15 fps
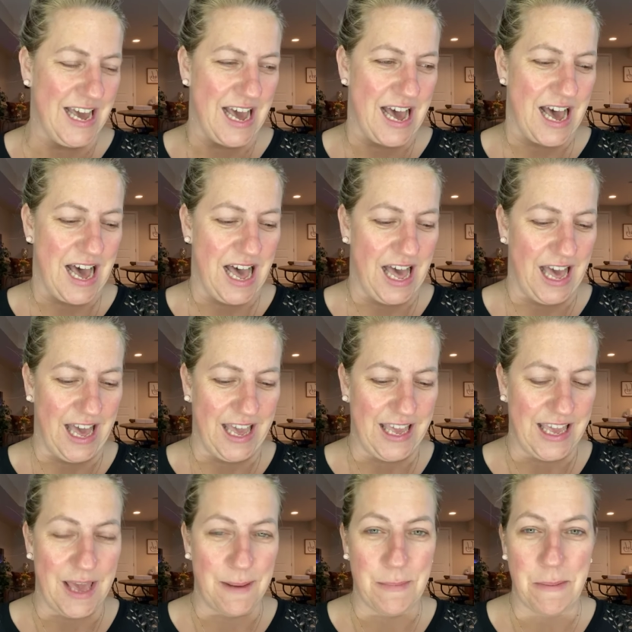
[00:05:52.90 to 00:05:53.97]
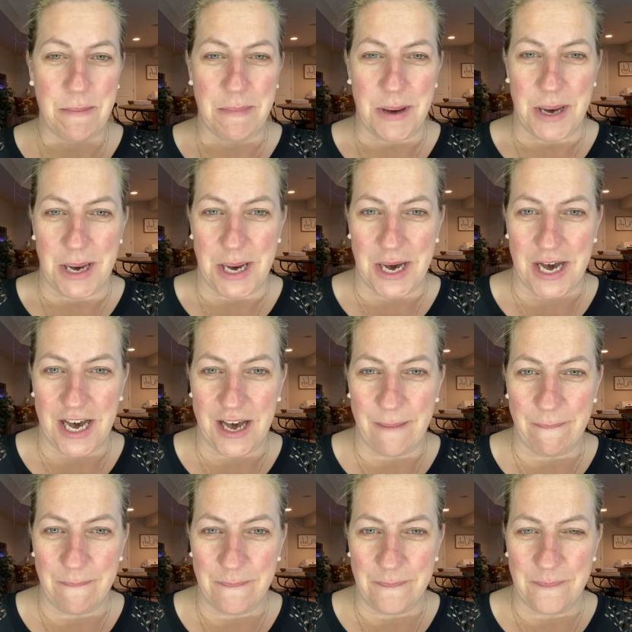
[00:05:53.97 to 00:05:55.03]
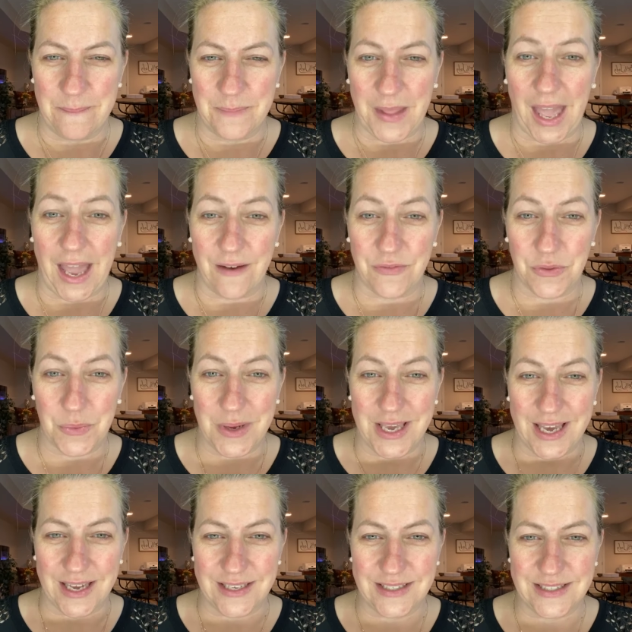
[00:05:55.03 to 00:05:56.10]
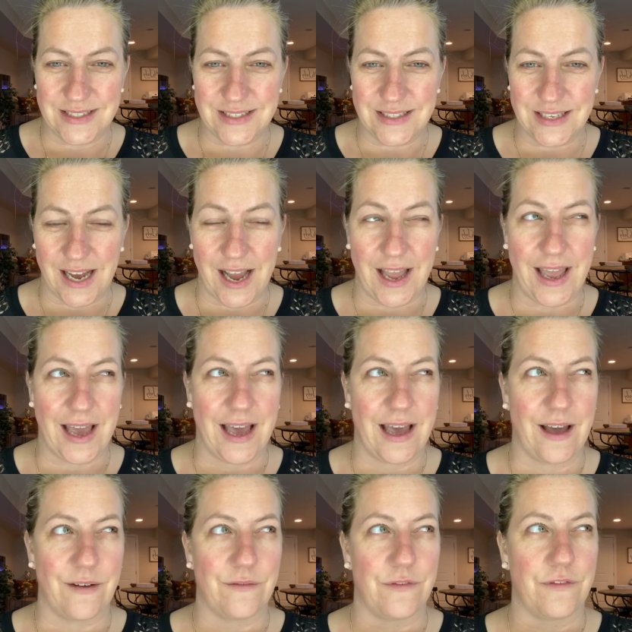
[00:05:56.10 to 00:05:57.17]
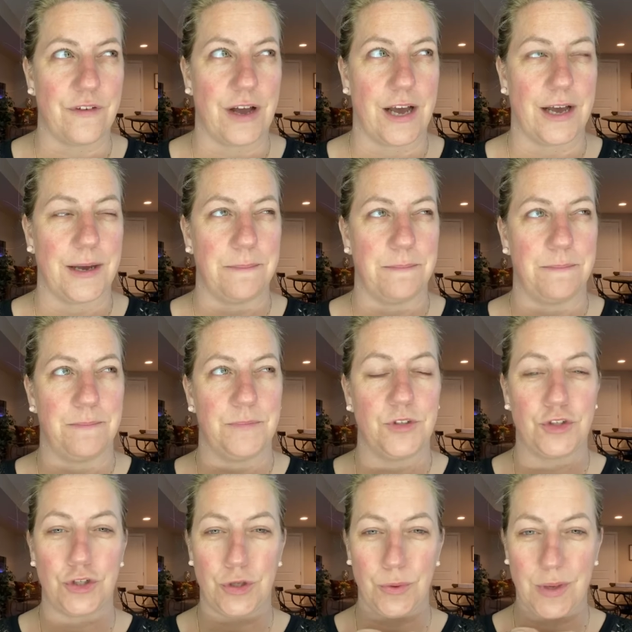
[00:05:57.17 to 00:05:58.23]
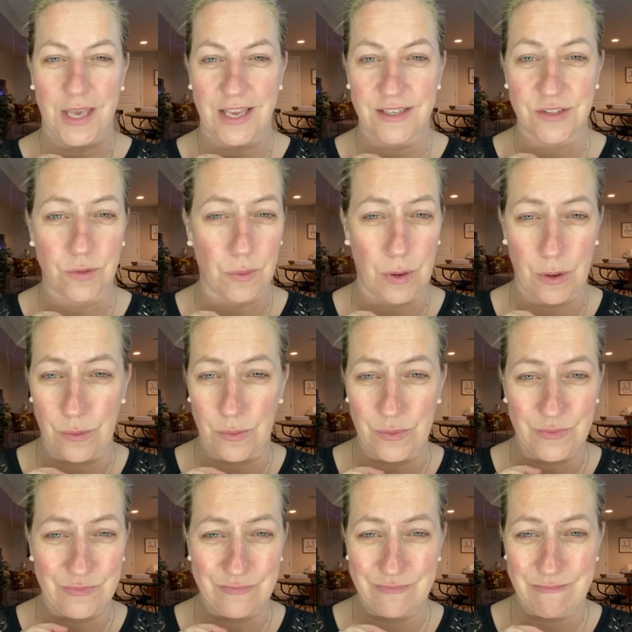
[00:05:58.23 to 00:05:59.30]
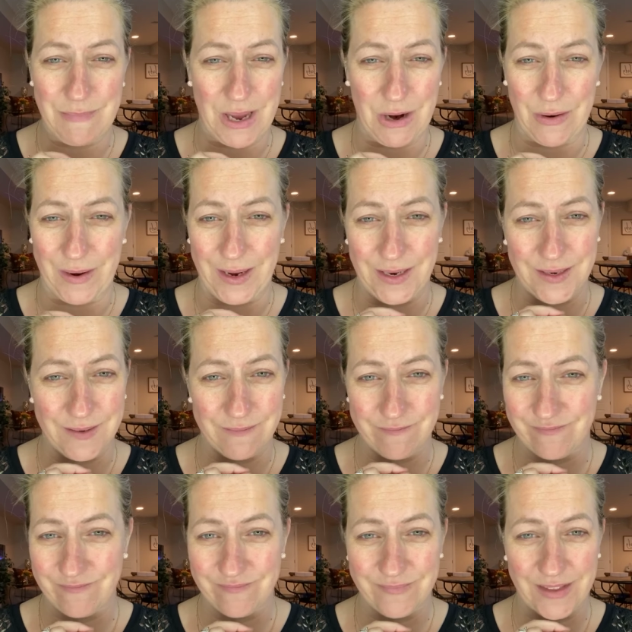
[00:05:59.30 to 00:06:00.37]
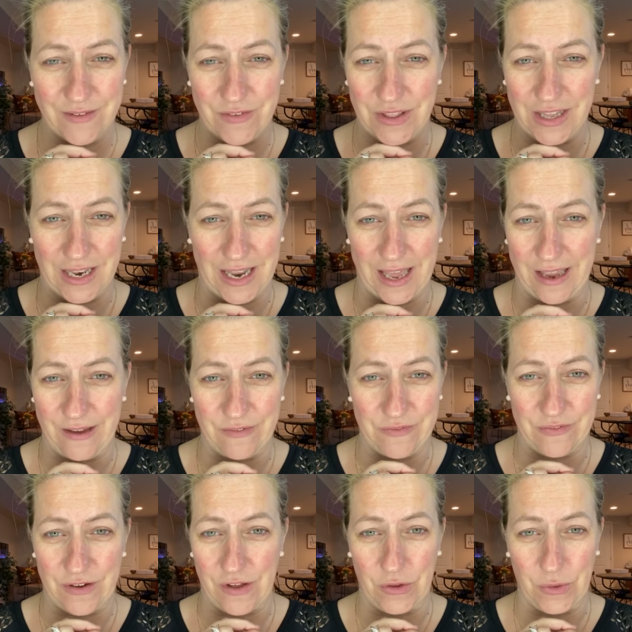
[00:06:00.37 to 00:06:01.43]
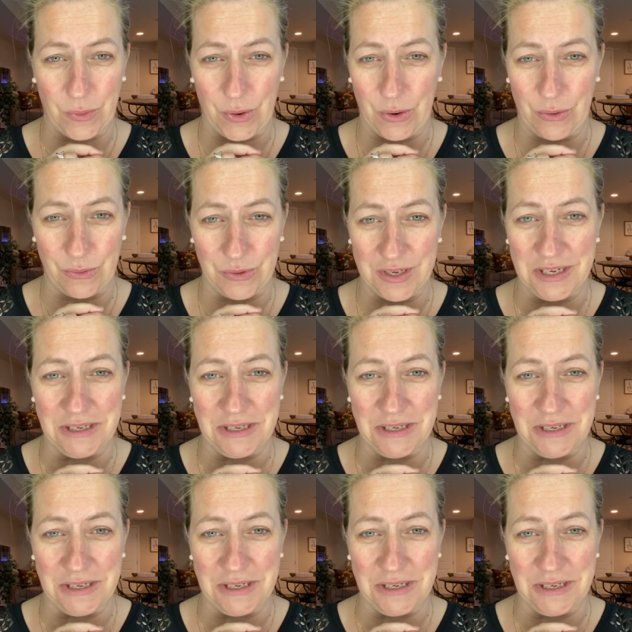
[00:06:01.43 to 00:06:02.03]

I am a mom. I have three kids. I have two kids grown, married, living the life on their own